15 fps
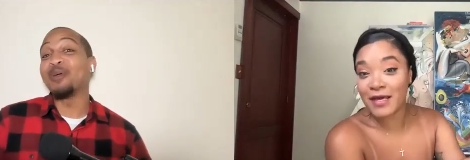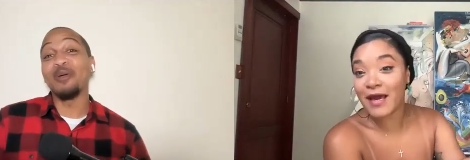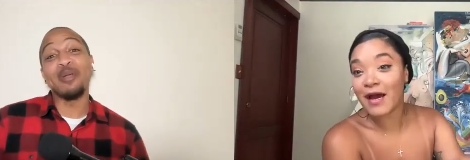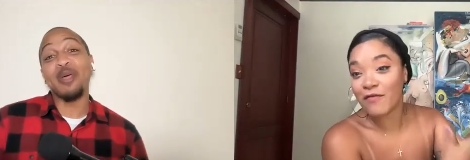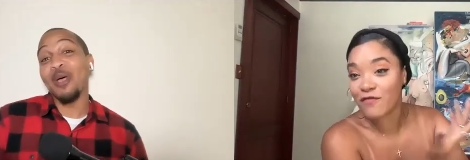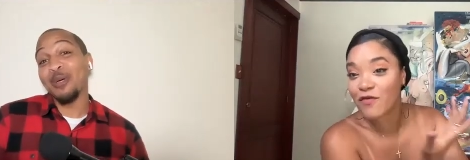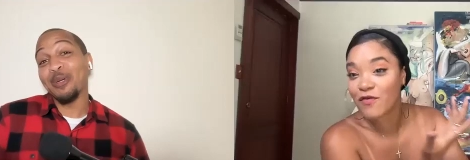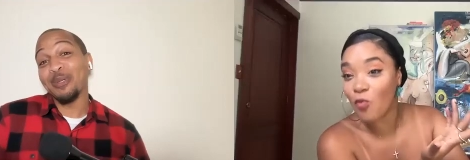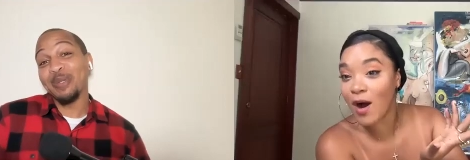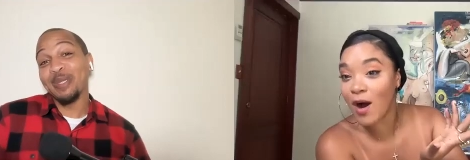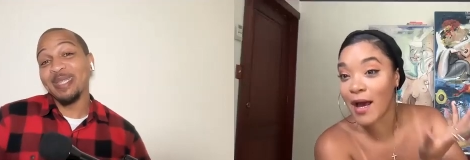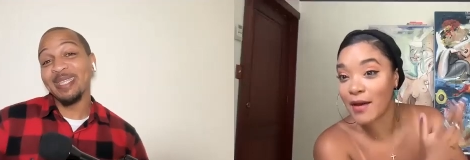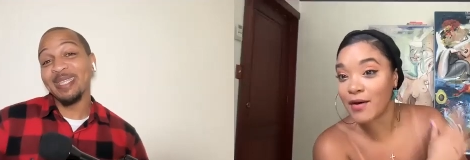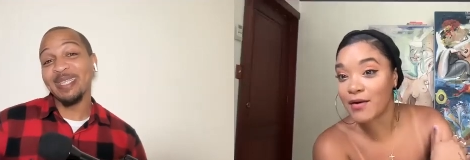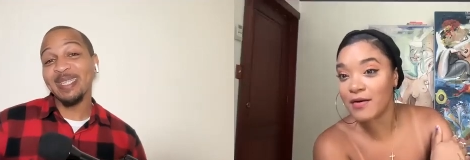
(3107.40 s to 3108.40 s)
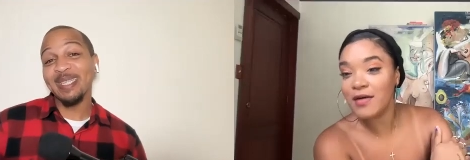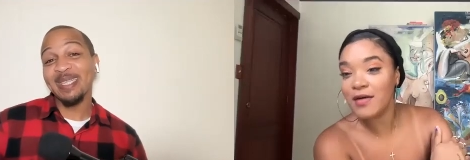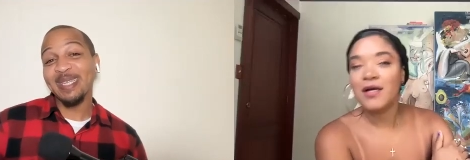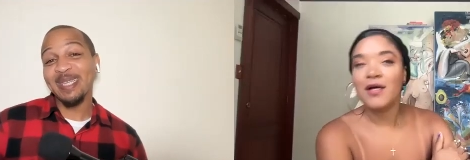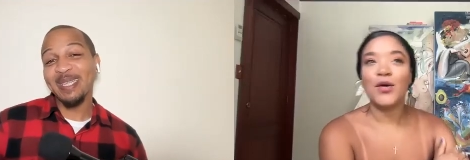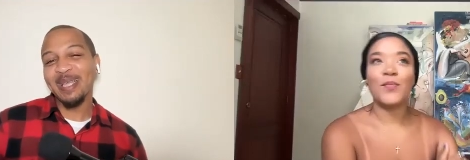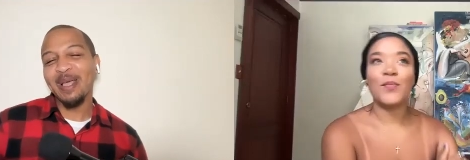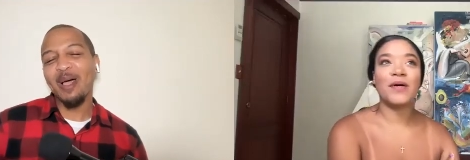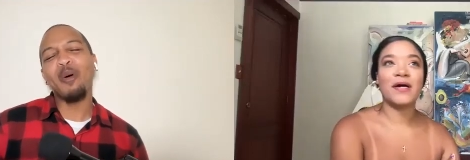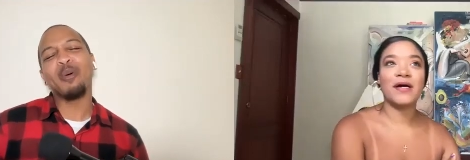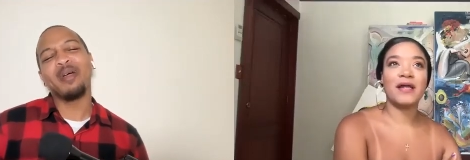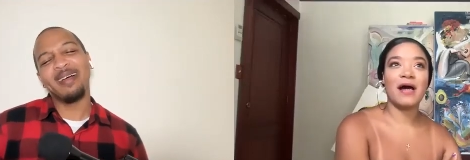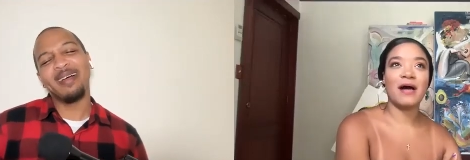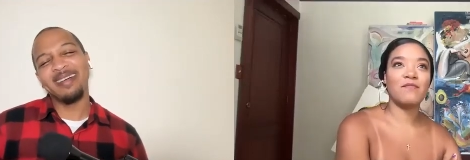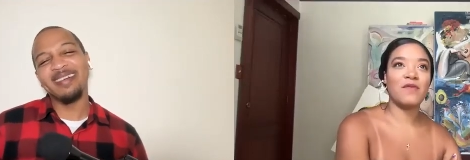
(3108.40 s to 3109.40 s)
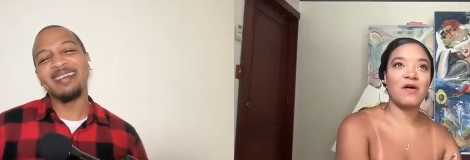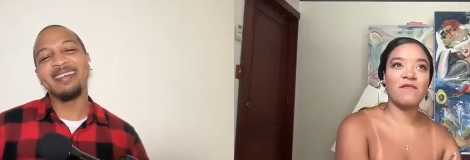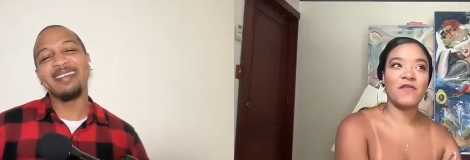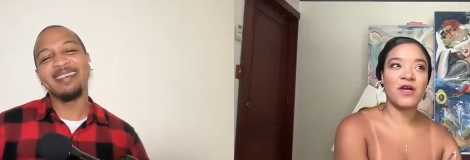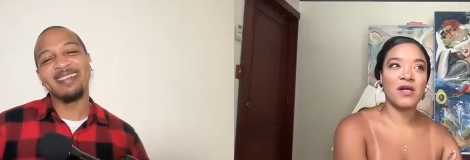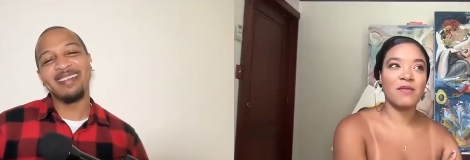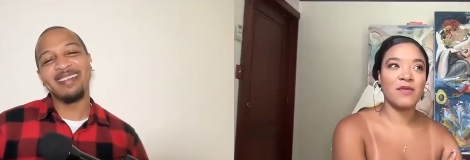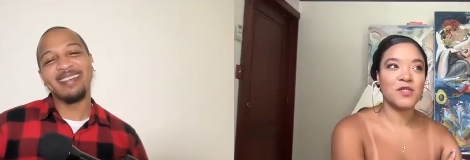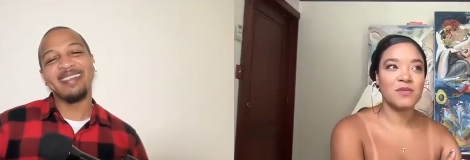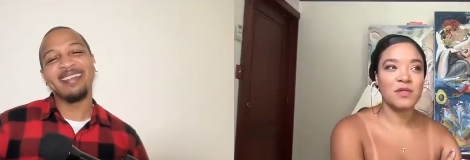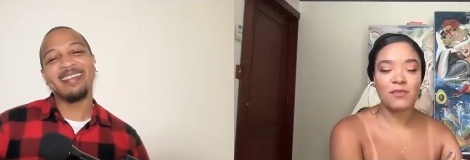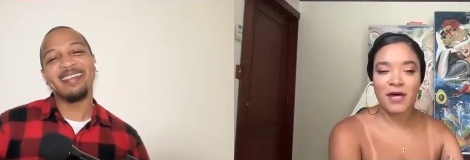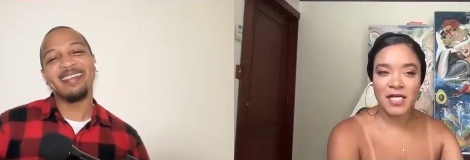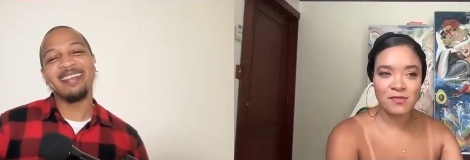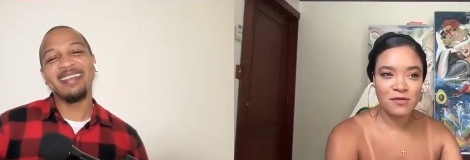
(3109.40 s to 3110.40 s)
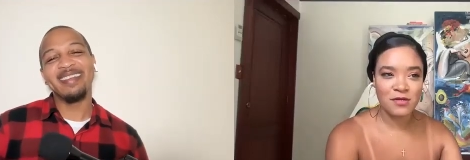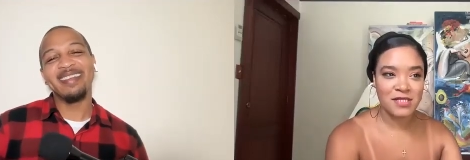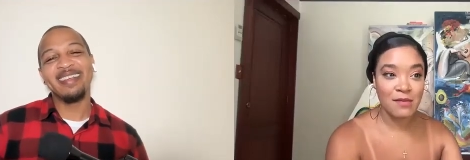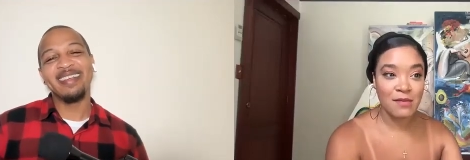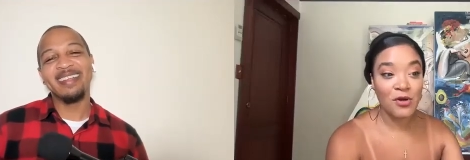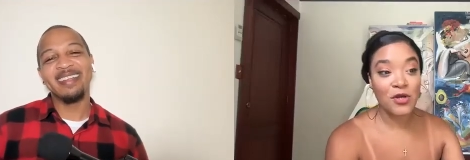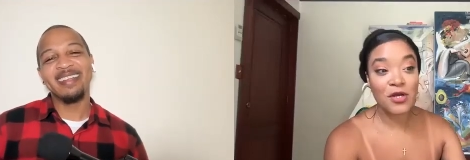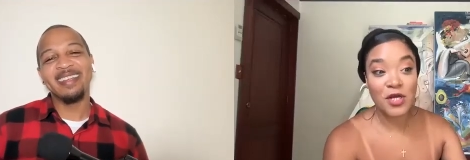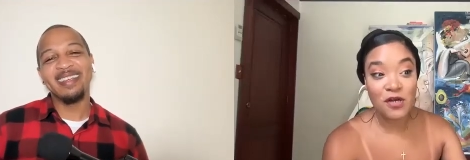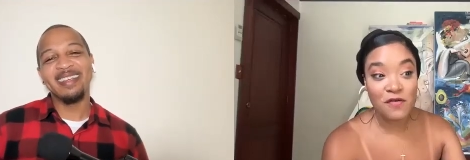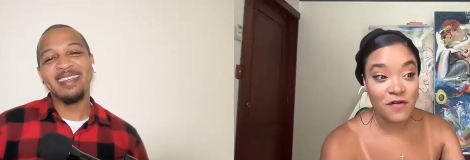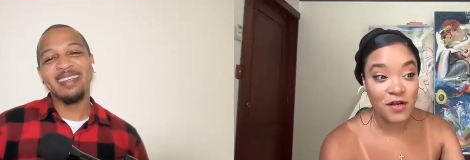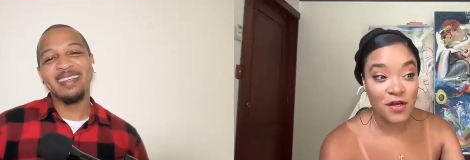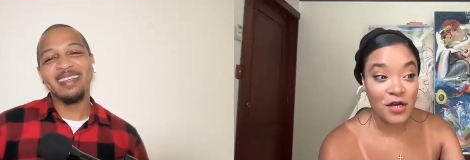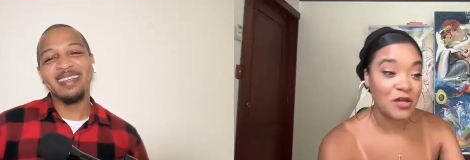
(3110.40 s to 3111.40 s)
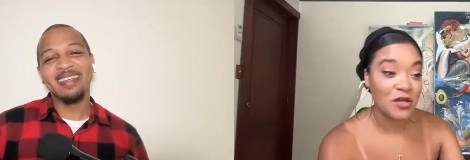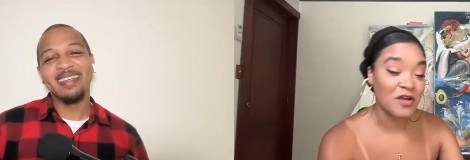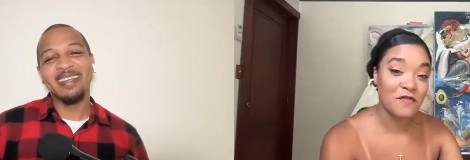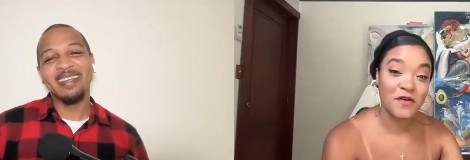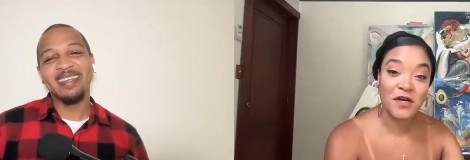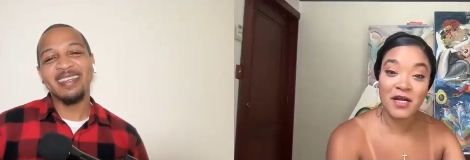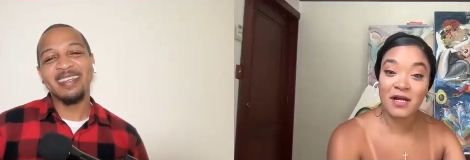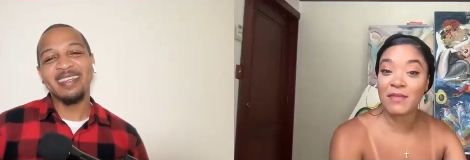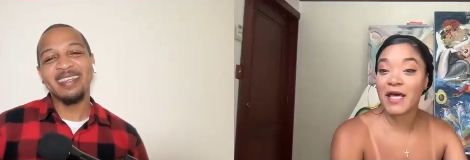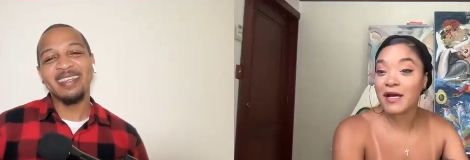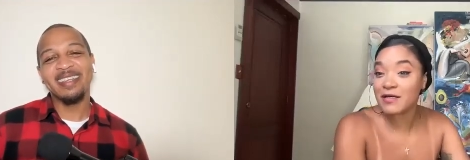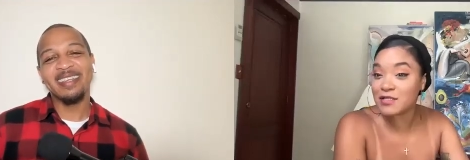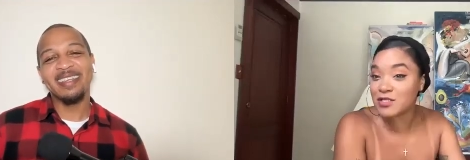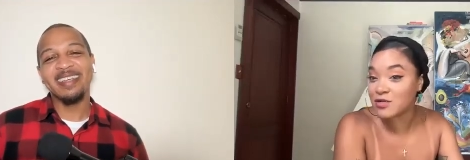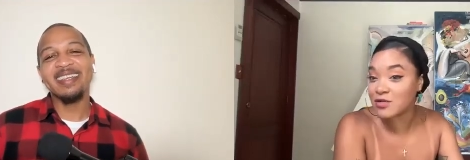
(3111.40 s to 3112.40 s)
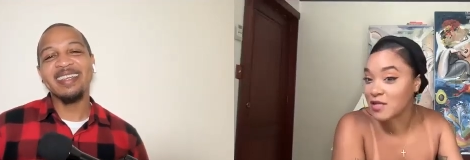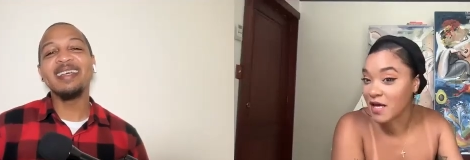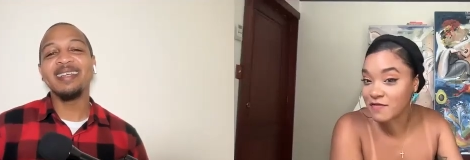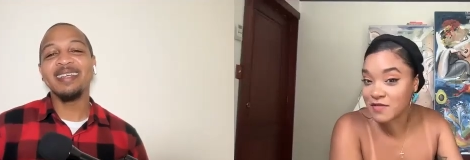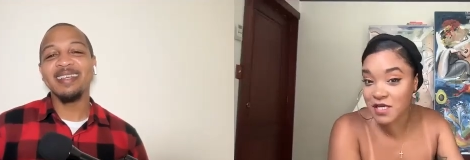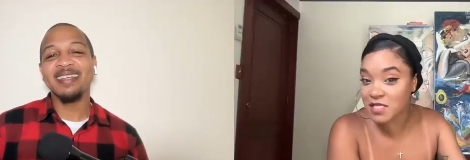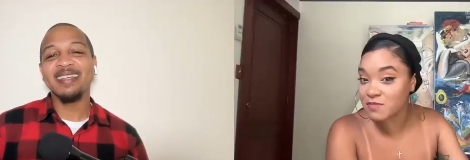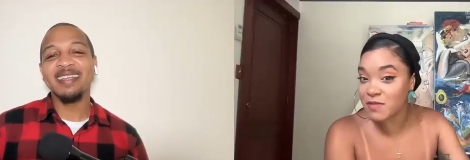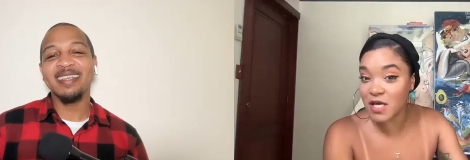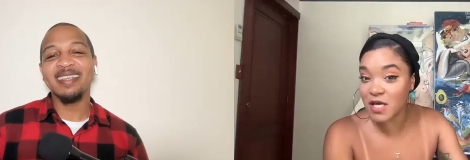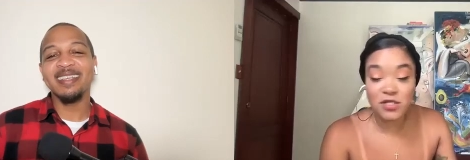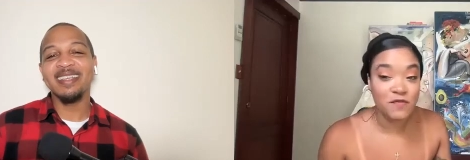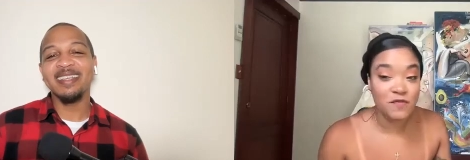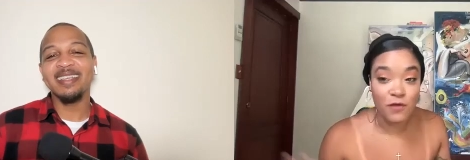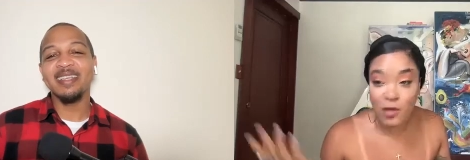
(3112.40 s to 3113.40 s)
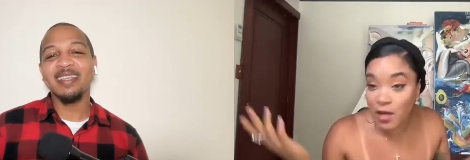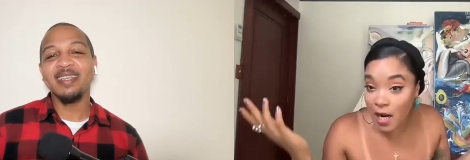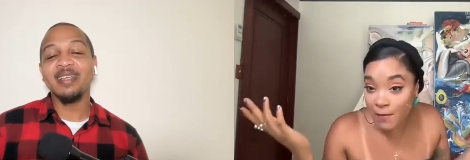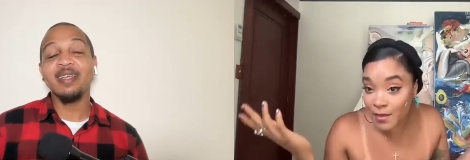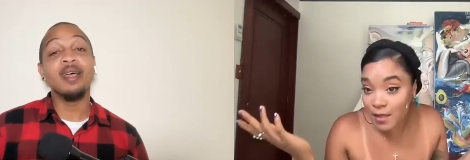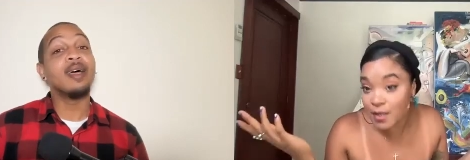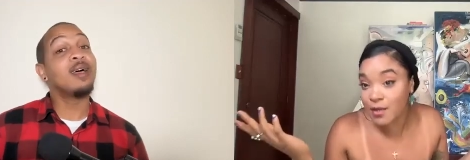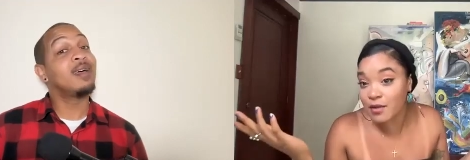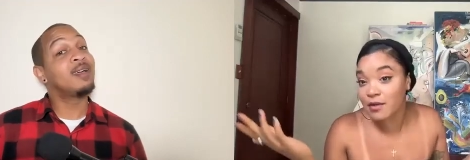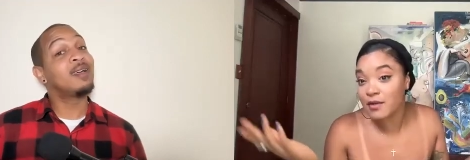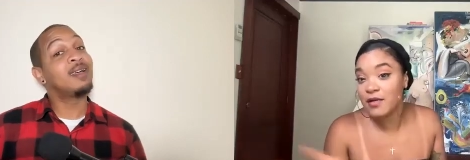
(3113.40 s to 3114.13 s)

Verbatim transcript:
Speaker 1: yeah, for a while. Okay. But I'm, I'm very much, people ask me all the time, are oh, you here for good? Are you here for good? I'm like, until life takes me elsewhere, I'm here.